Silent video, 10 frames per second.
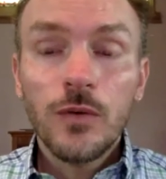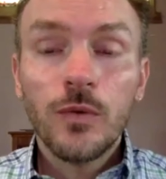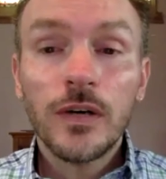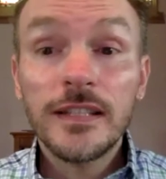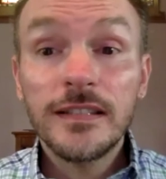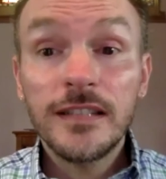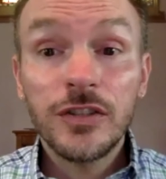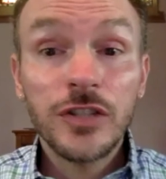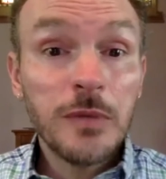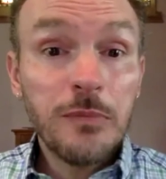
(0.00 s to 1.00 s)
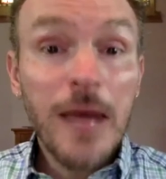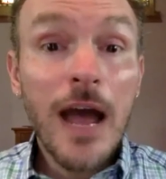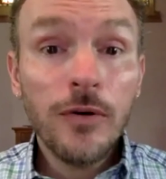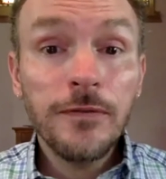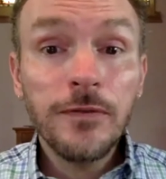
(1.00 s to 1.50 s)
were considered to be
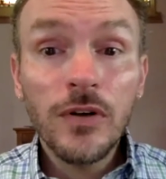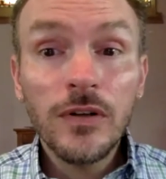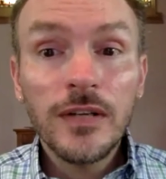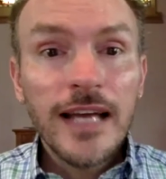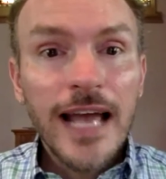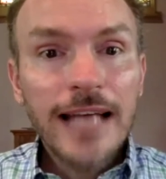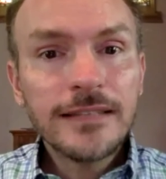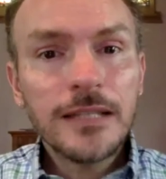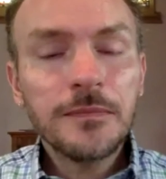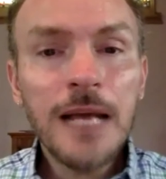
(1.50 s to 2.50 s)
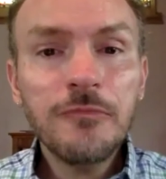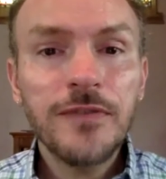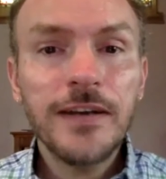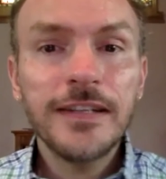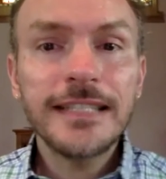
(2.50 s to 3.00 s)
powerful and sometimes
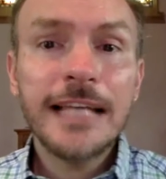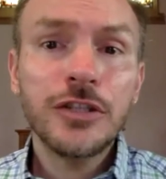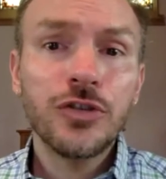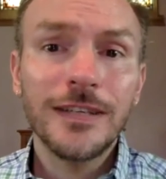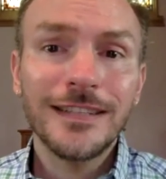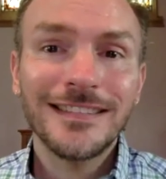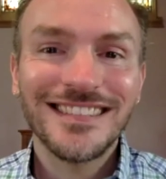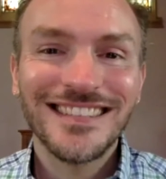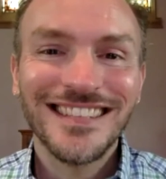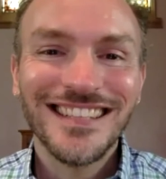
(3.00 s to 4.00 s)
very dangerous.